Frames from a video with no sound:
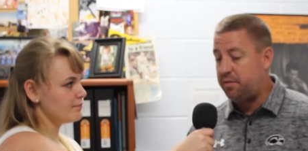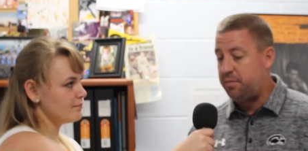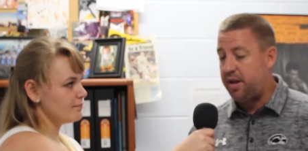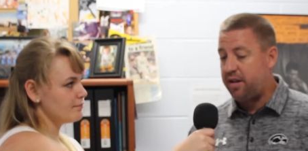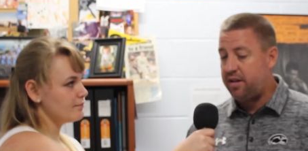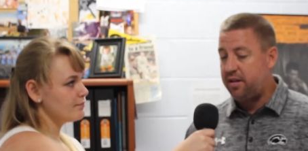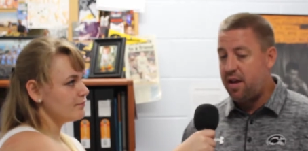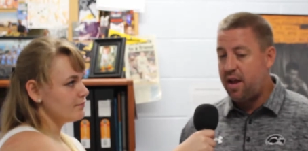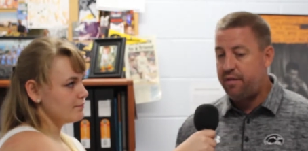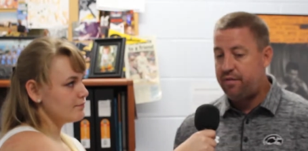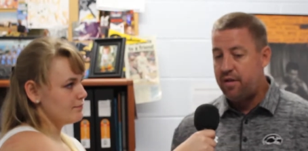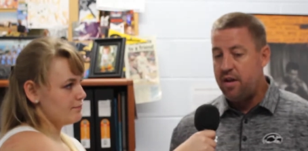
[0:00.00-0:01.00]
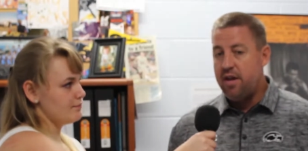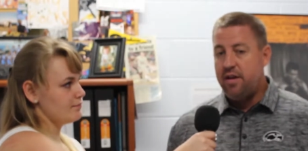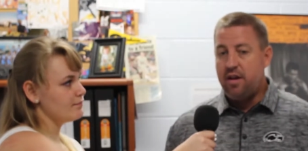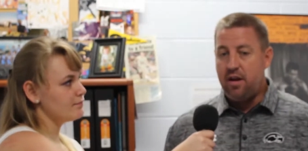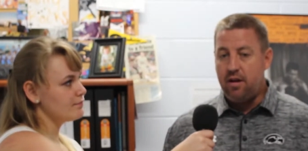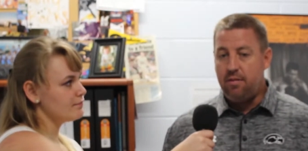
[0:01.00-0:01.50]
Speaker 1: to make in life,
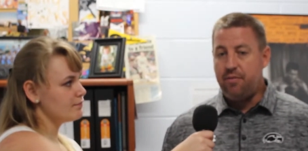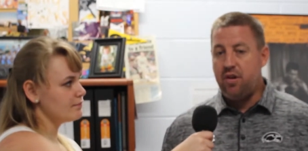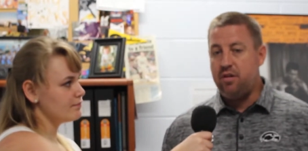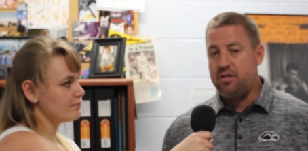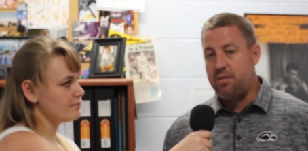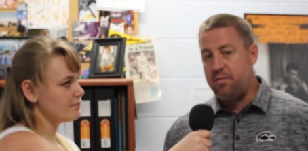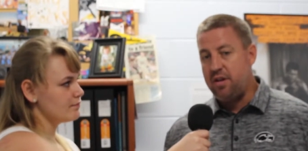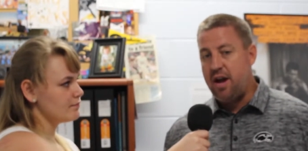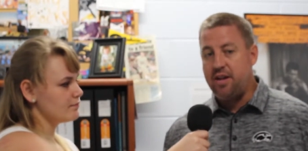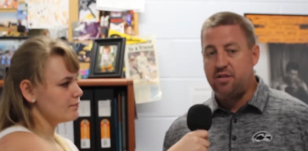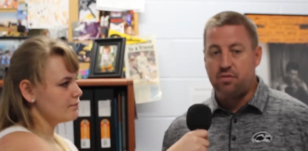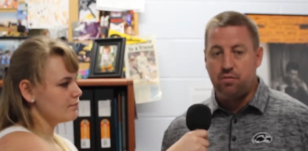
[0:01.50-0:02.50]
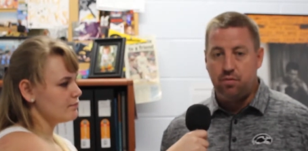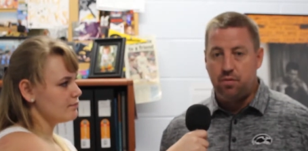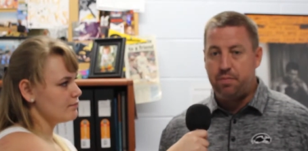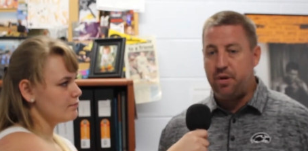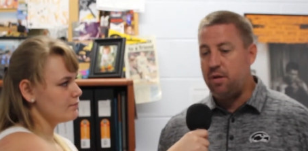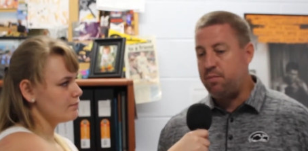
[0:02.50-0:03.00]
um, you know, some of the high
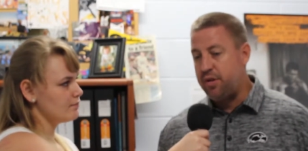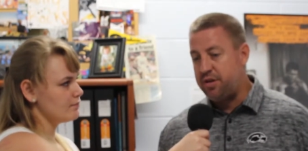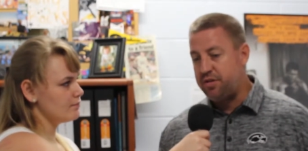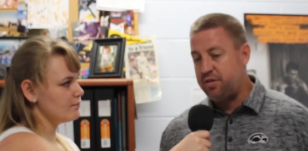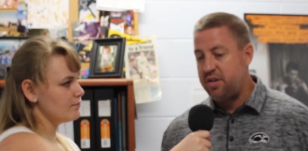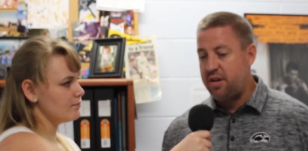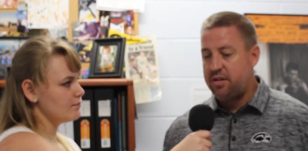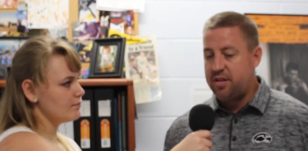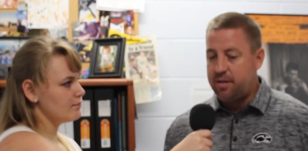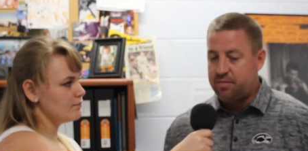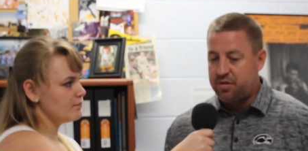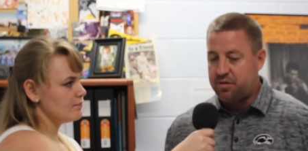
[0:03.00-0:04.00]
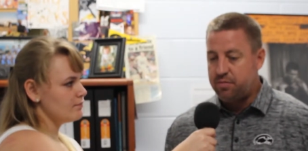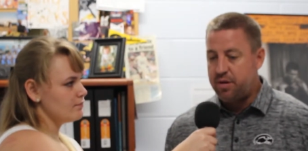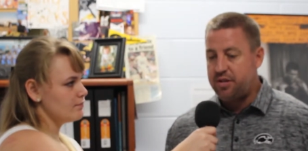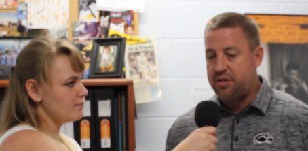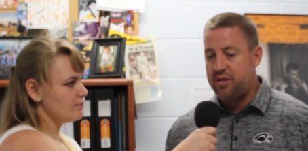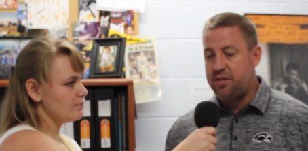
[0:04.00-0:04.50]
school peer pressure type
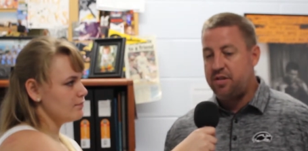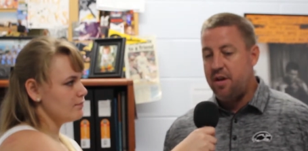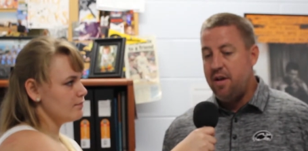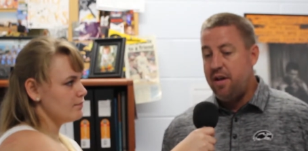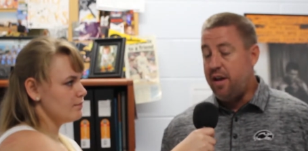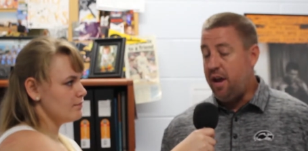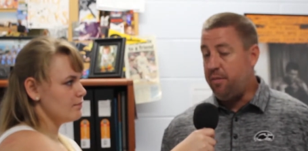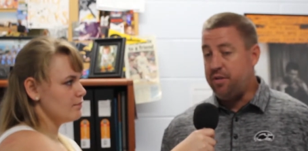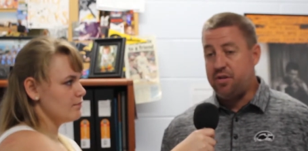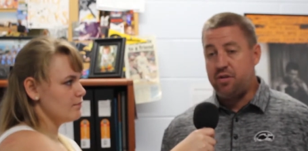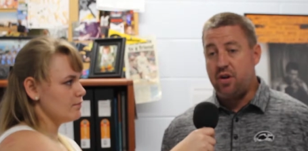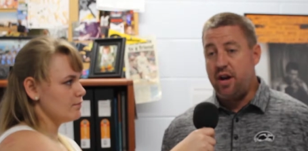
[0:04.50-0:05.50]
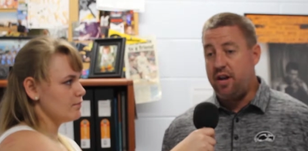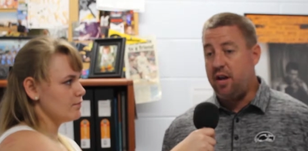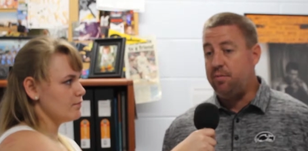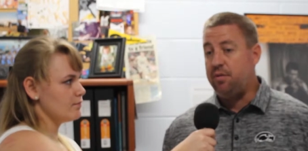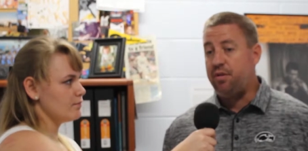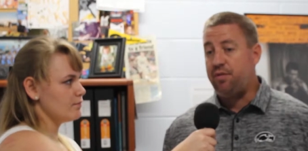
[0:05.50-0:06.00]
situations, and we just try to
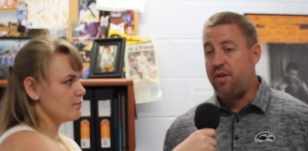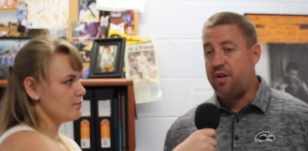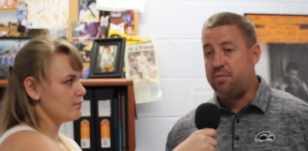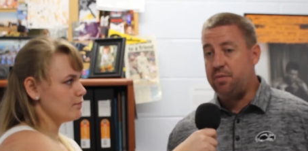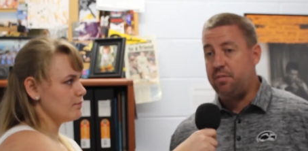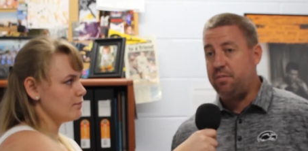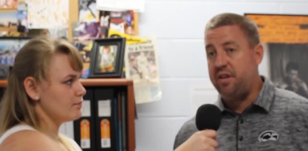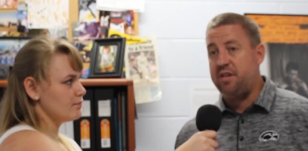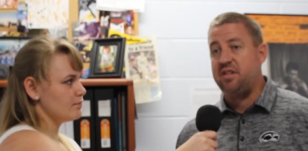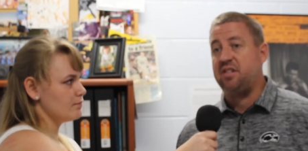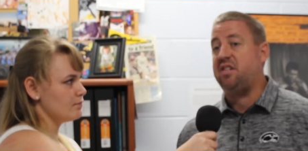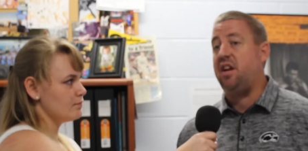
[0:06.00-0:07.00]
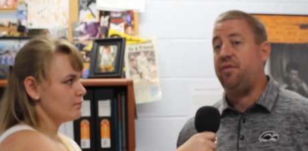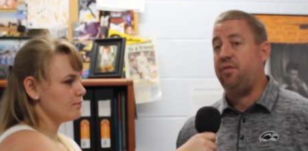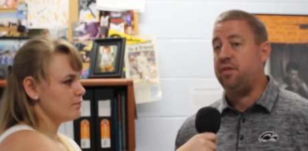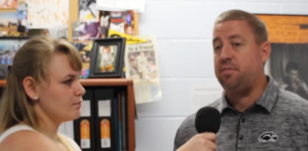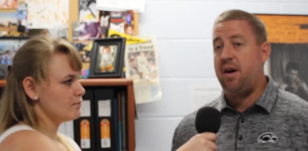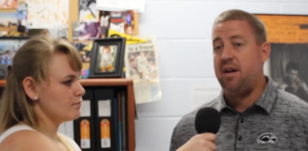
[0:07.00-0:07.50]
help those freshmen be as
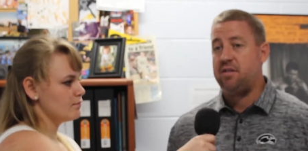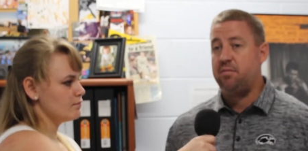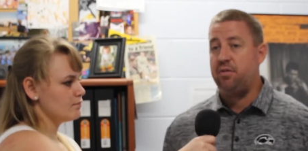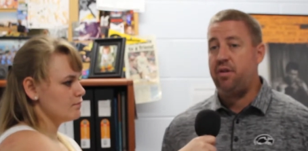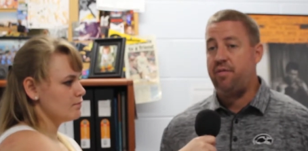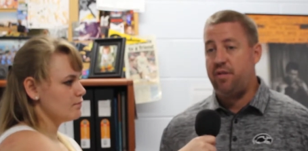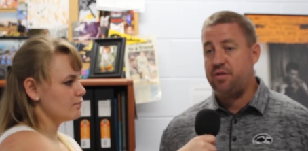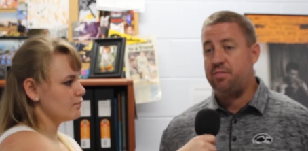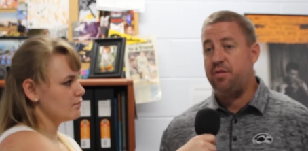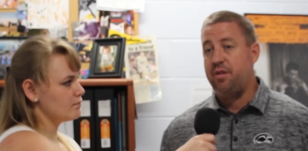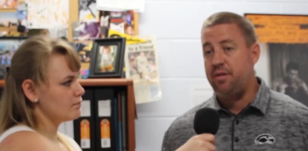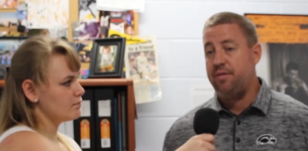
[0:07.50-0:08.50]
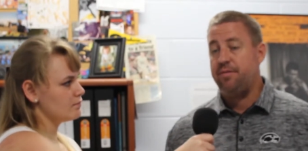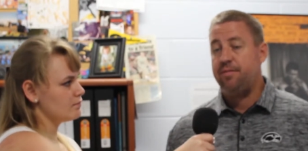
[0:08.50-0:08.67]
successful as possible their freshman year.